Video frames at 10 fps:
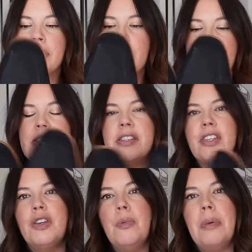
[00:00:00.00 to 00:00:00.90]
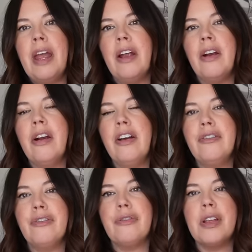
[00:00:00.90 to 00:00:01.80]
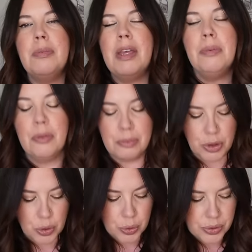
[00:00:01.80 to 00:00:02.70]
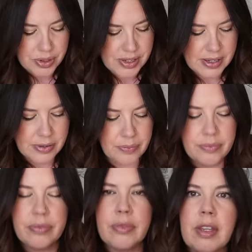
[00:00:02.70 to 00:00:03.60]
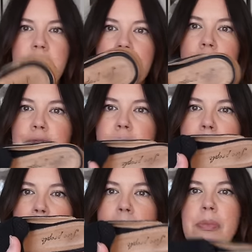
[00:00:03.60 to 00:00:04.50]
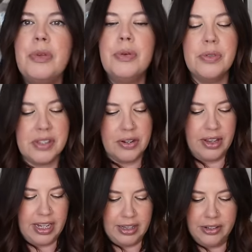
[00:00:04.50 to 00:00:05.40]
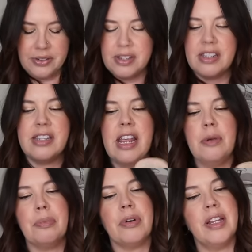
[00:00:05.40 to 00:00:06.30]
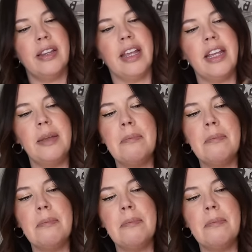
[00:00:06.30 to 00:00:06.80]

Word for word: but it's this cute pair of Free People mules. They're Free People mules. They're like a little snake print, like